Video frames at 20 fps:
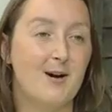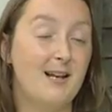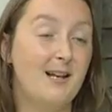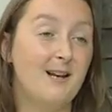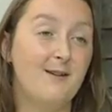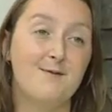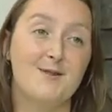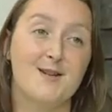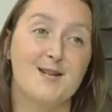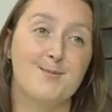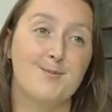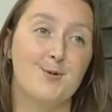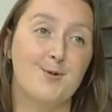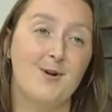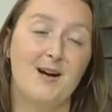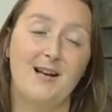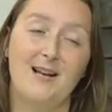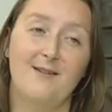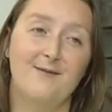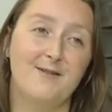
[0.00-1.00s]
I love the
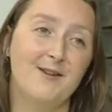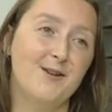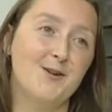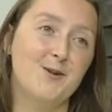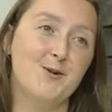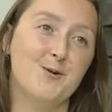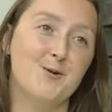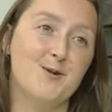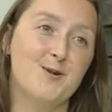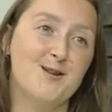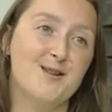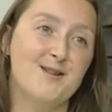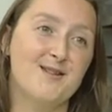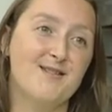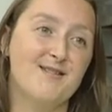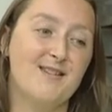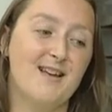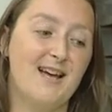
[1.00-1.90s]
sport, I love the dogs.